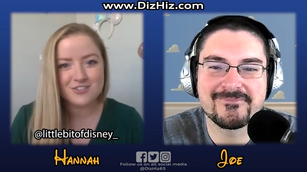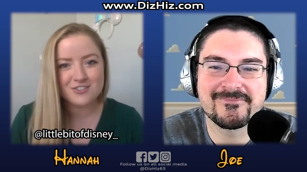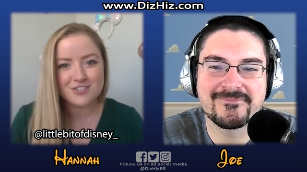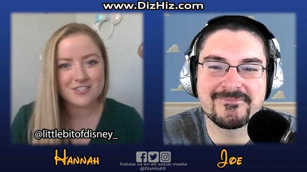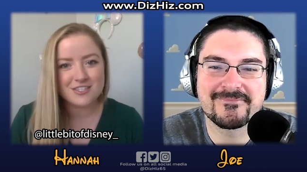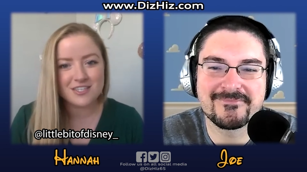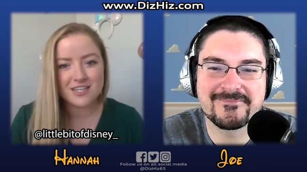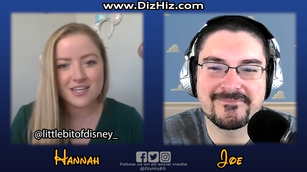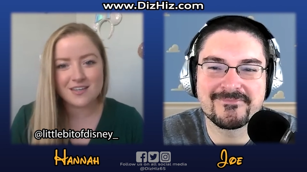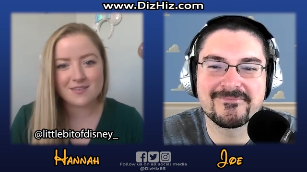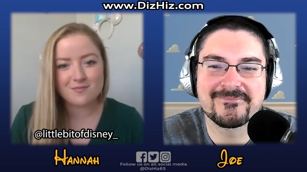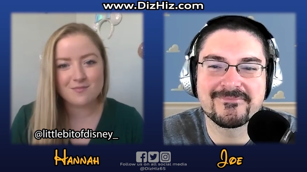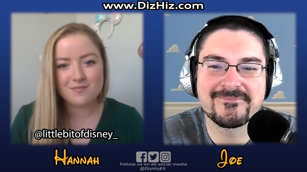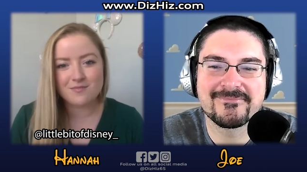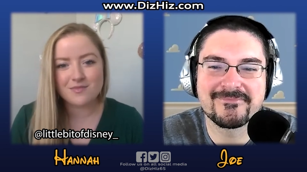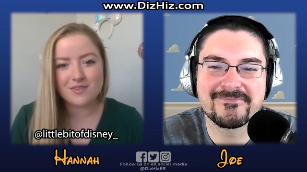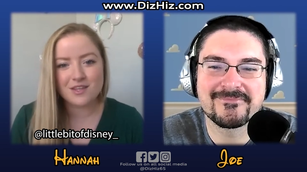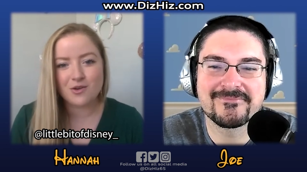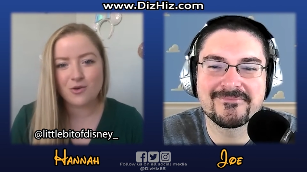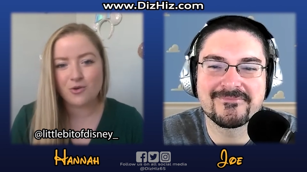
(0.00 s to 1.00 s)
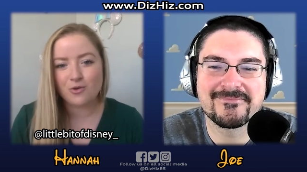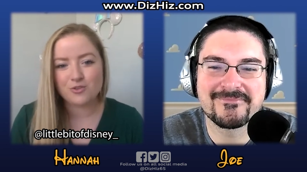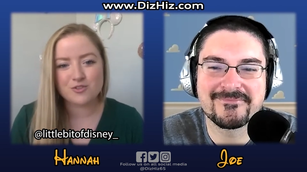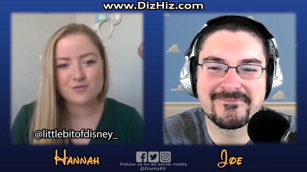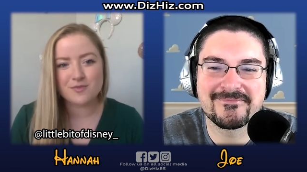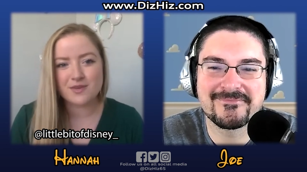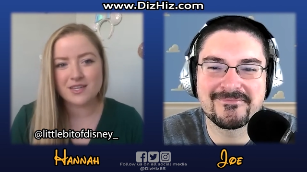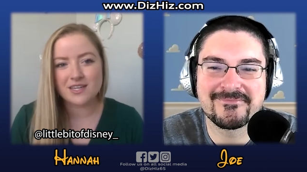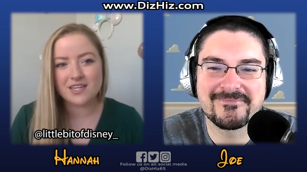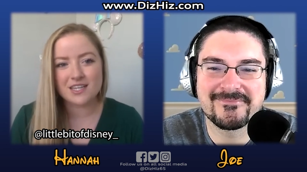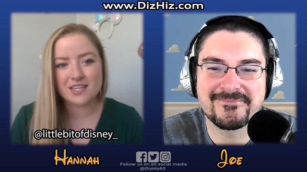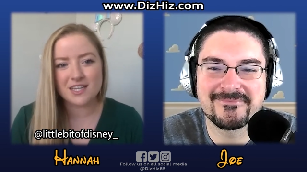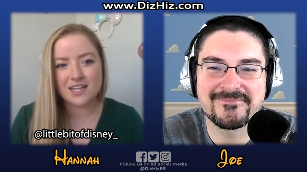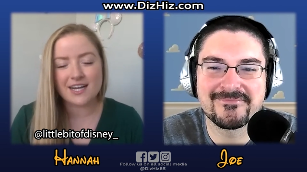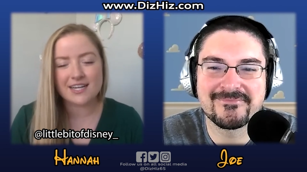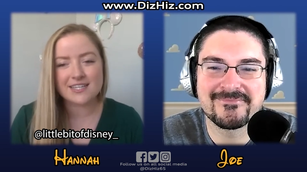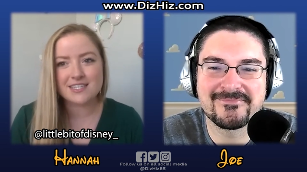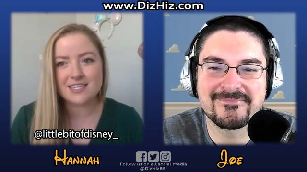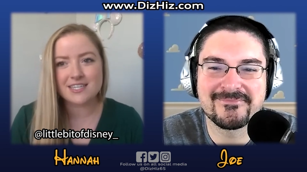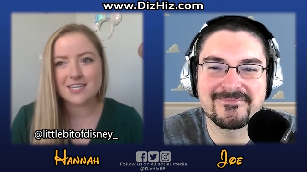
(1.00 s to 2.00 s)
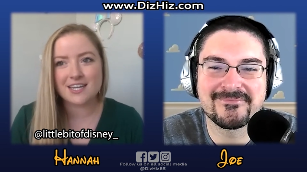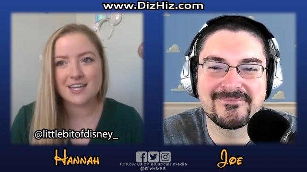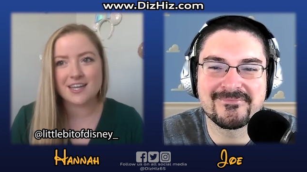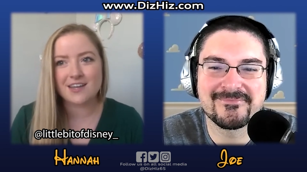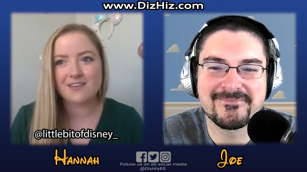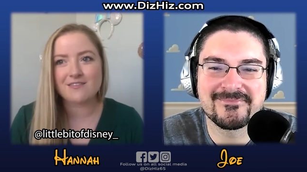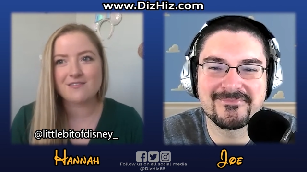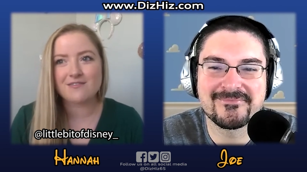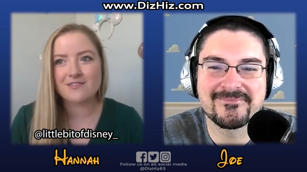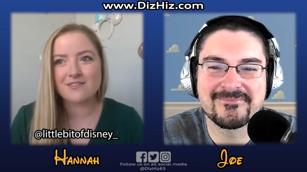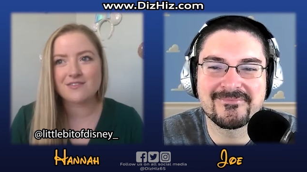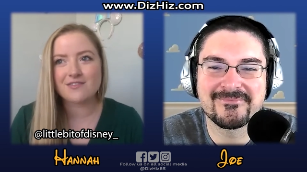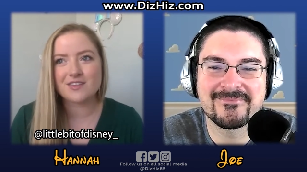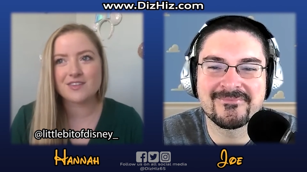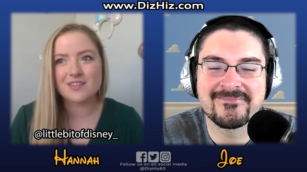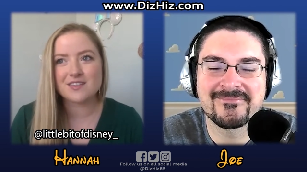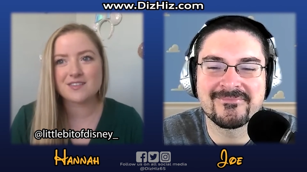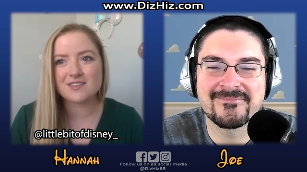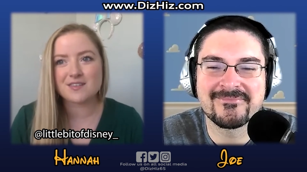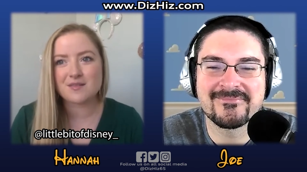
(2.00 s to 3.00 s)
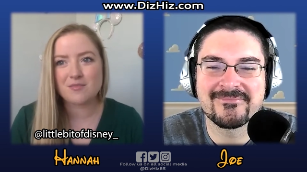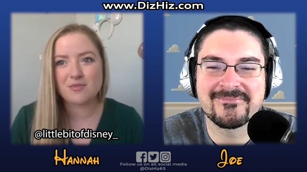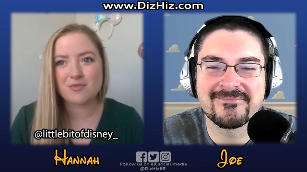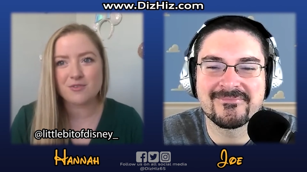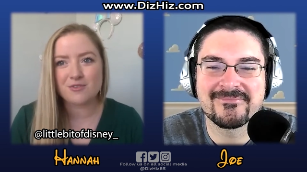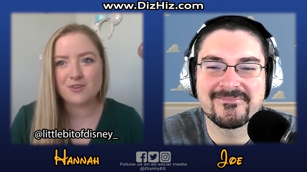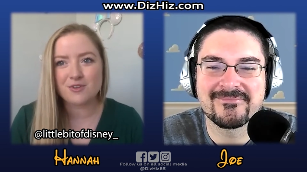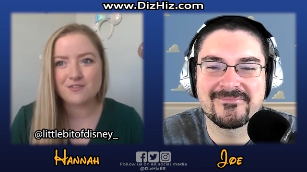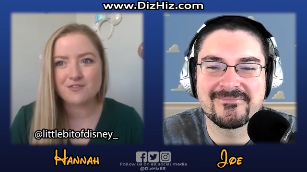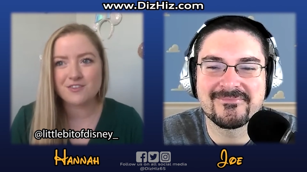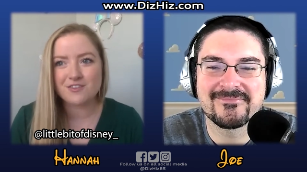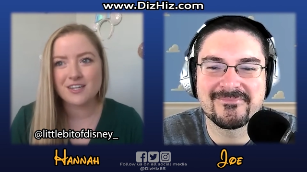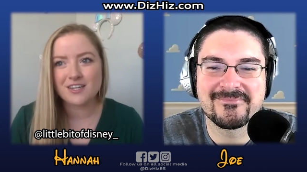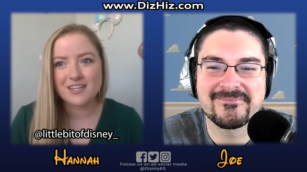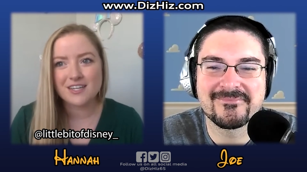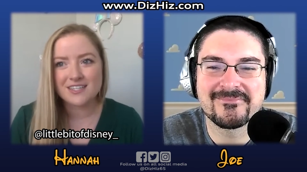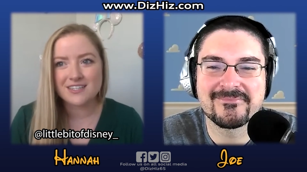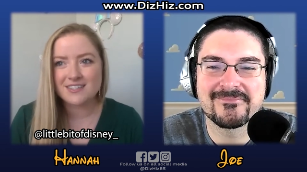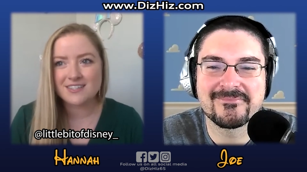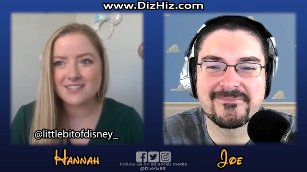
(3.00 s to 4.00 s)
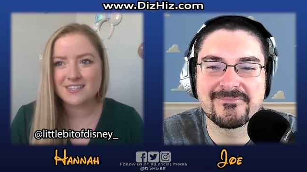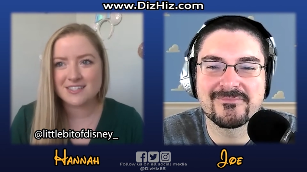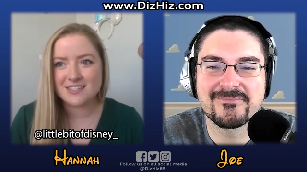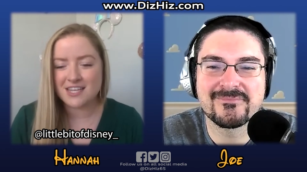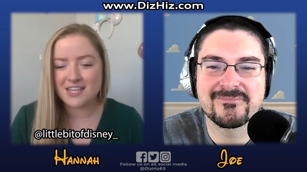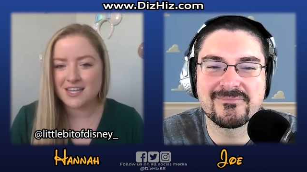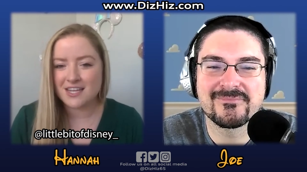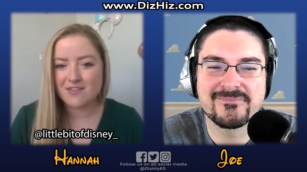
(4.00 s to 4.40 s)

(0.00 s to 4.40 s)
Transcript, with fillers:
Speaker 1: just like the ultimate classic and the symbol of Disney and